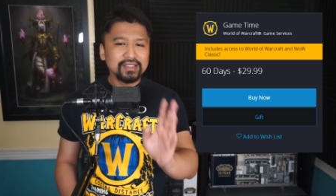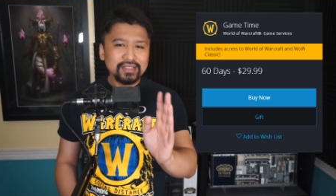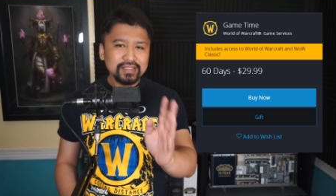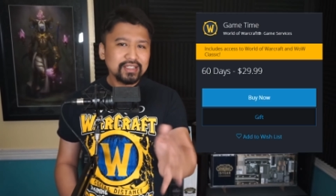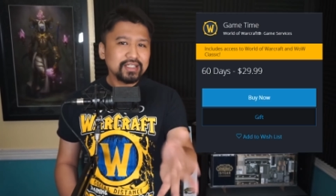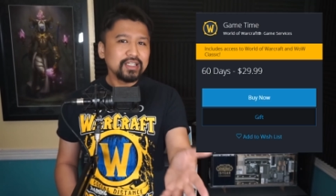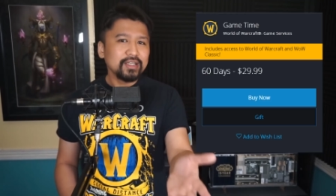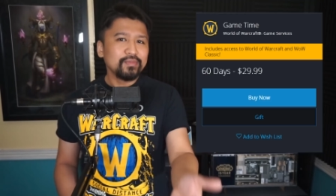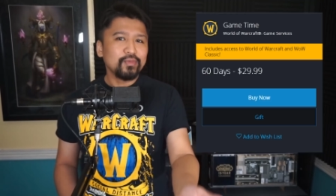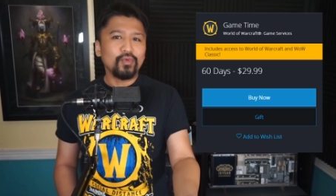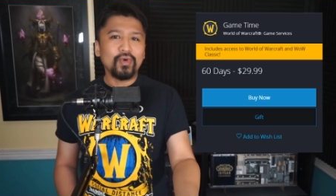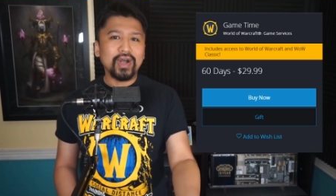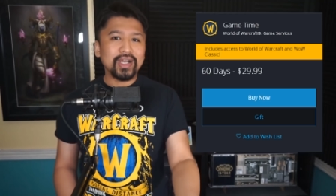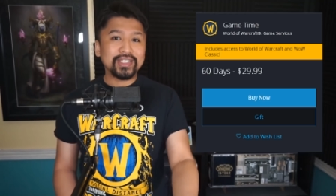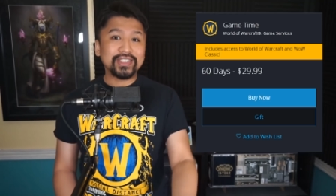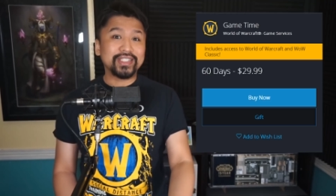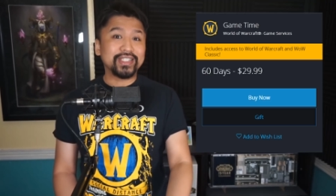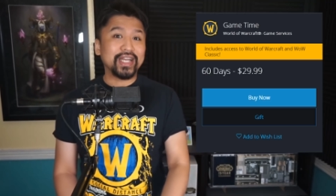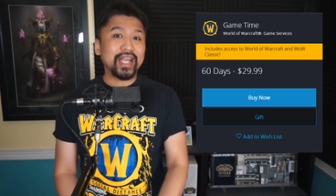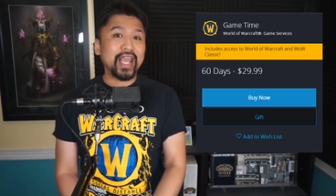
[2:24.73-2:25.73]
keep
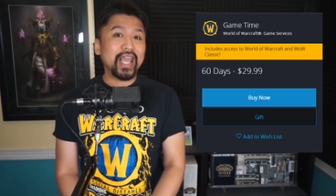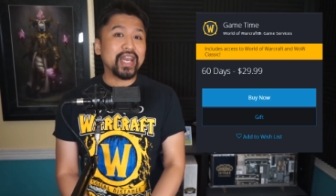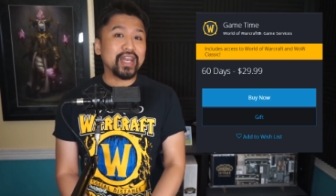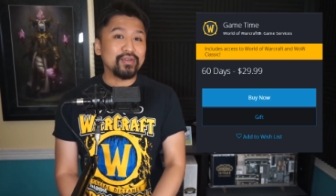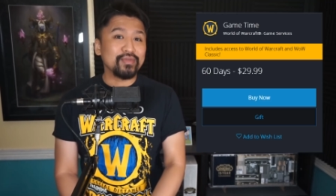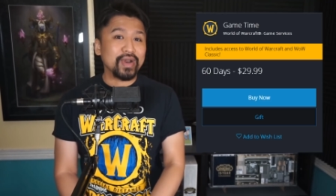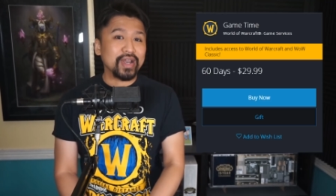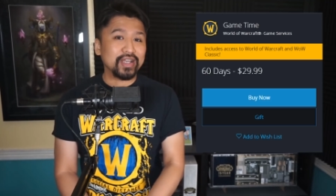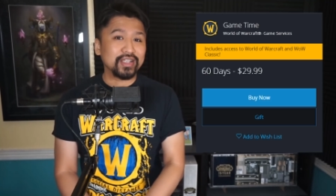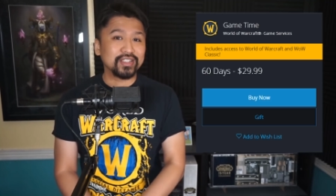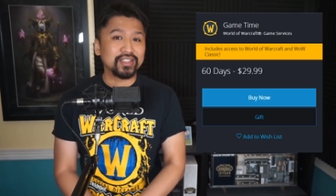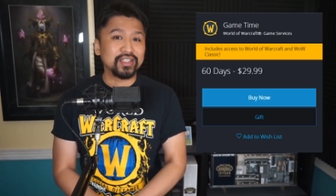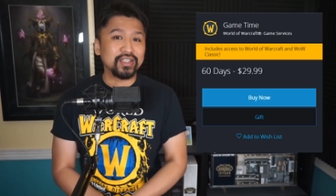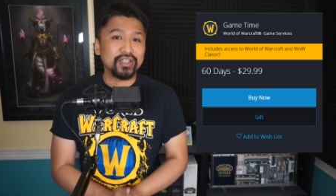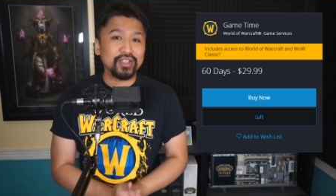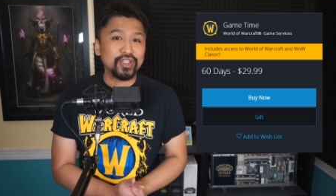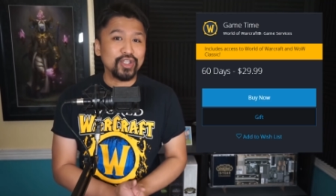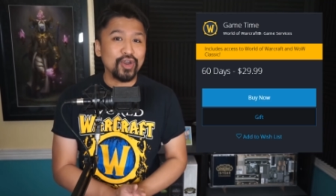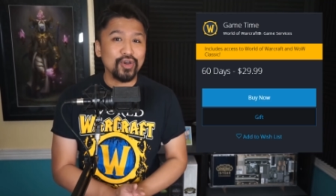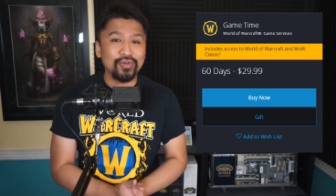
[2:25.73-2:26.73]
watching anyway, so
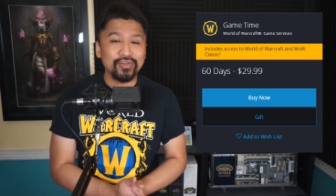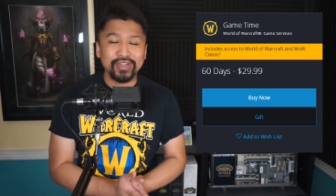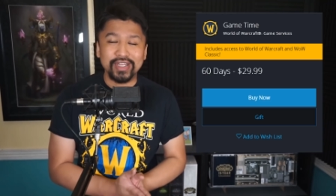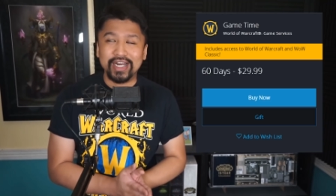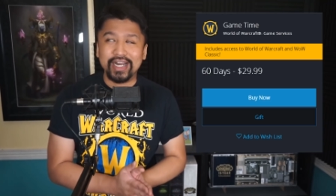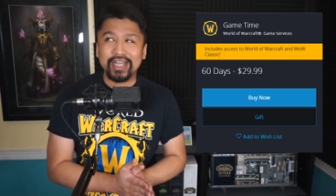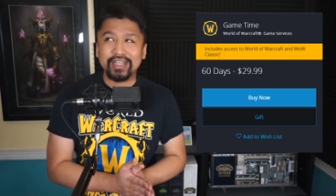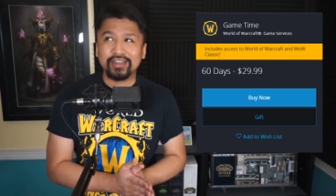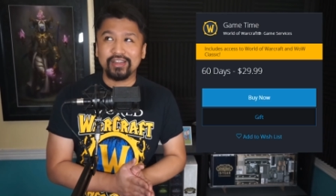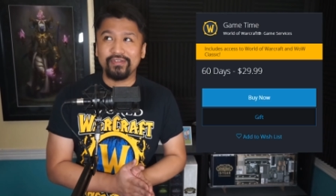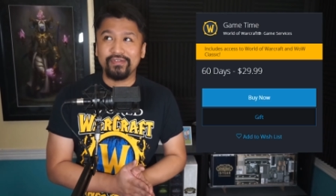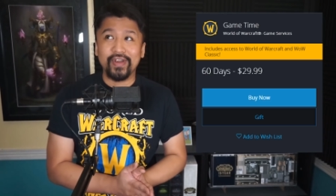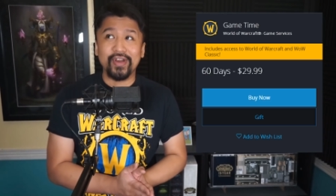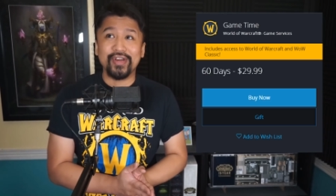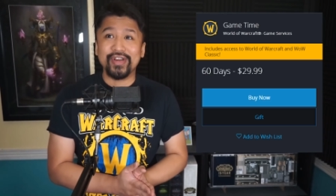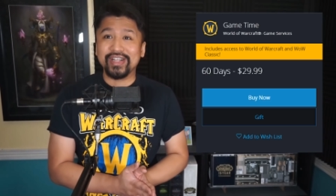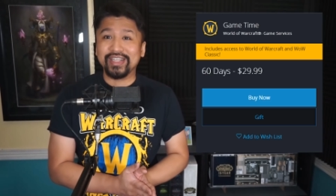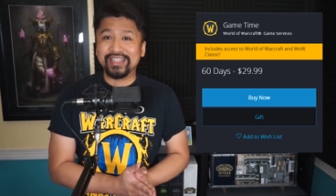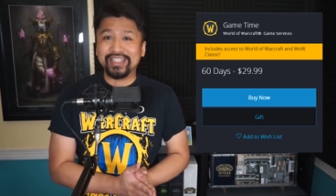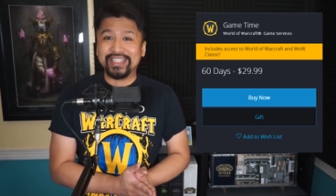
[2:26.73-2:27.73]
you know that at the
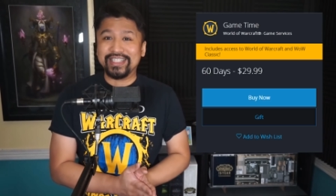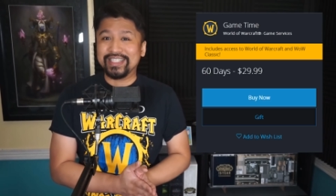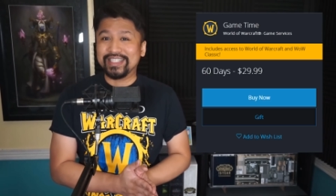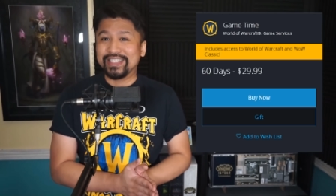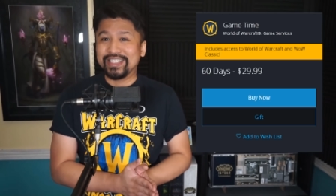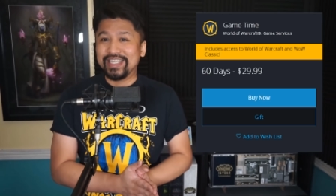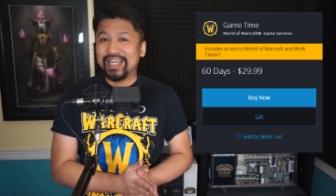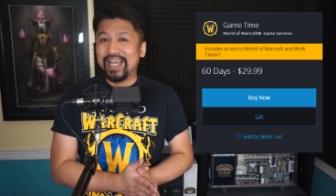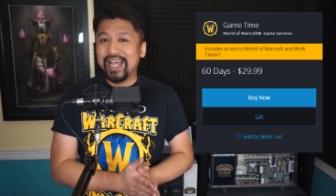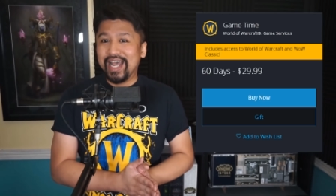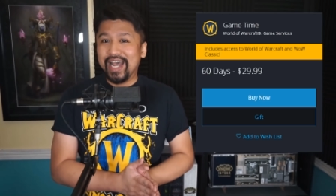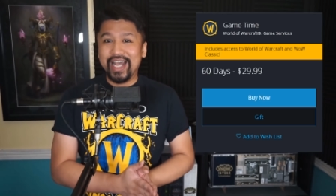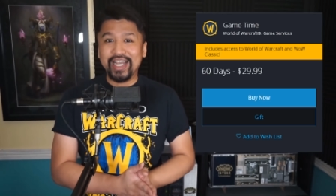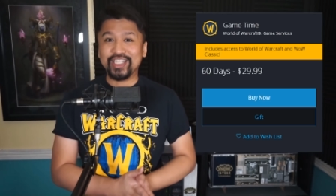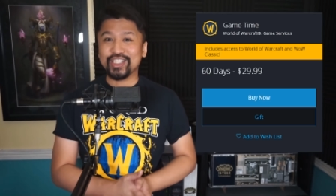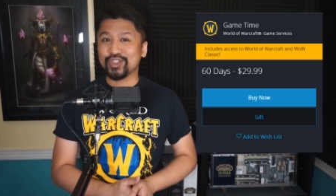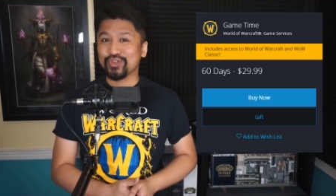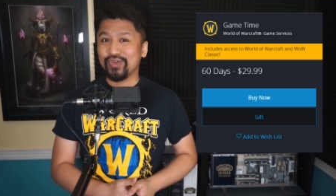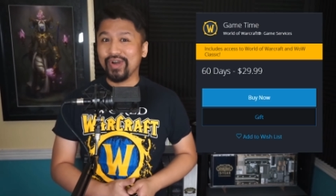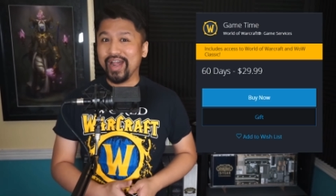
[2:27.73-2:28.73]
very least, I
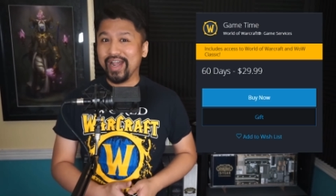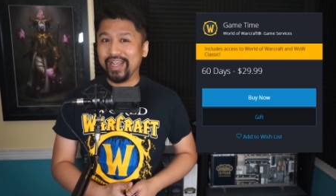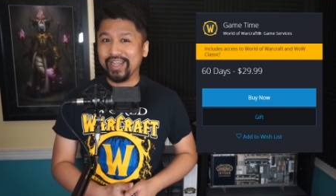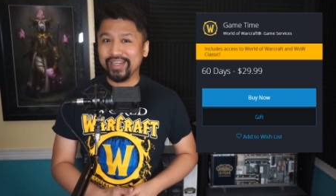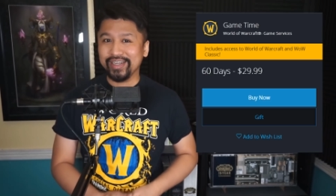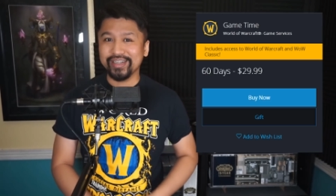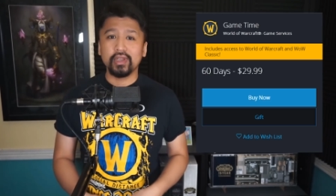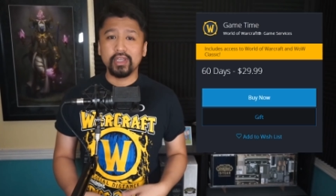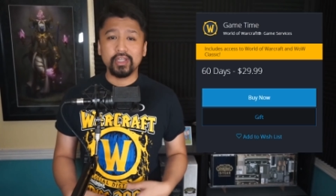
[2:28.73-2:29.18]
tried.